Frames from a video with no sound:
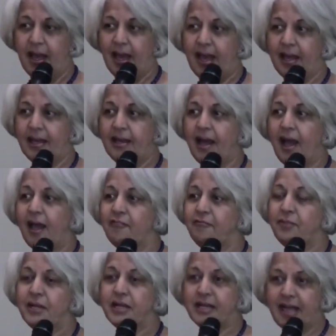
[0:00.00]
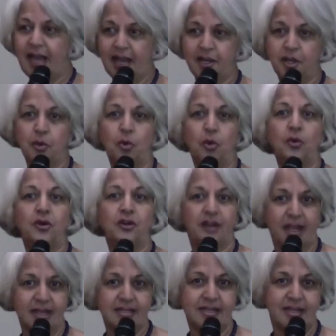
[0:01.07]
And I've been carrying on
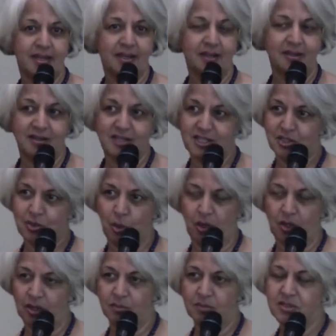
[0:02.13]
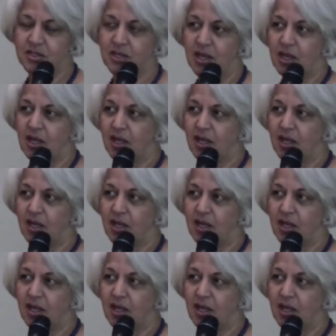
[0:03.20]
writing these columns